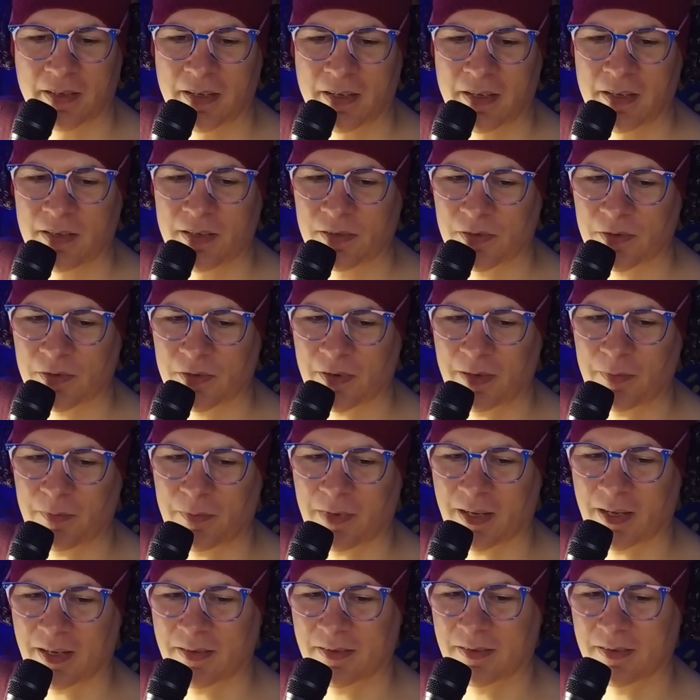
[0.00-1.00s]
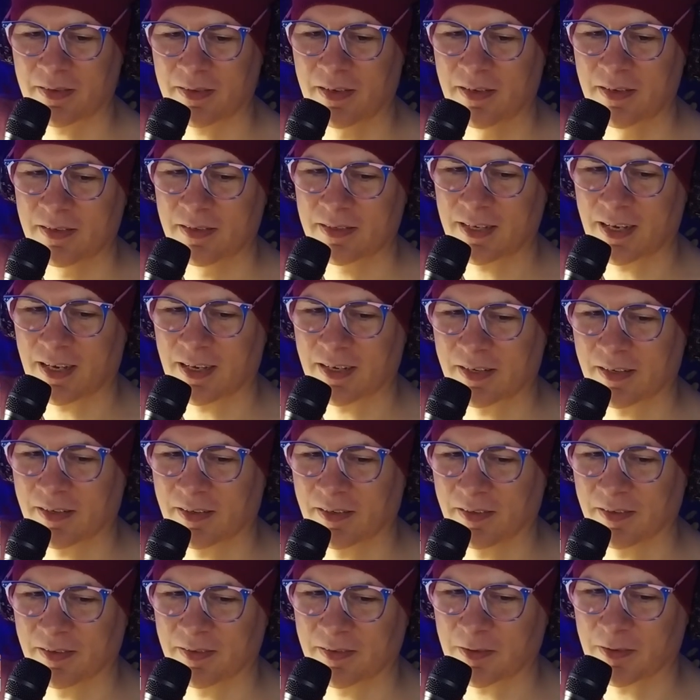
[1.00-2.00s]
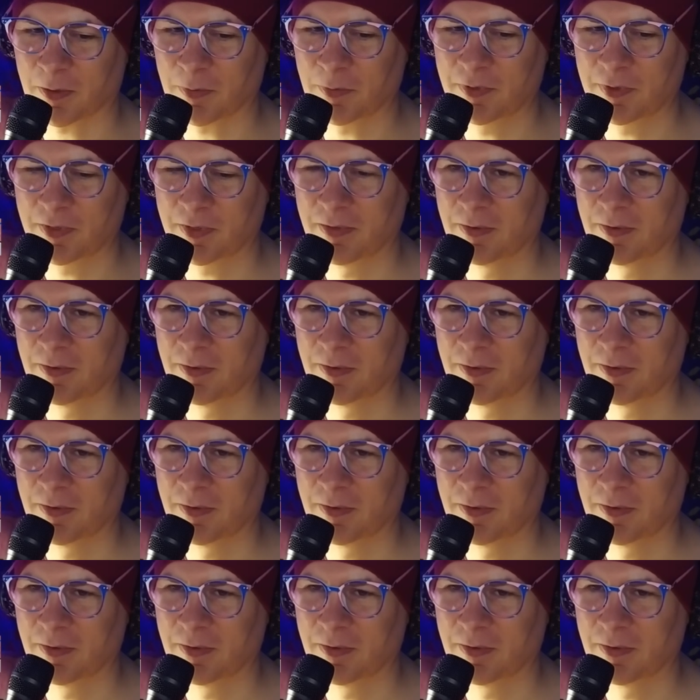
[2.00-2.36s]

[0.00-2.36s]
stream has started and stopped,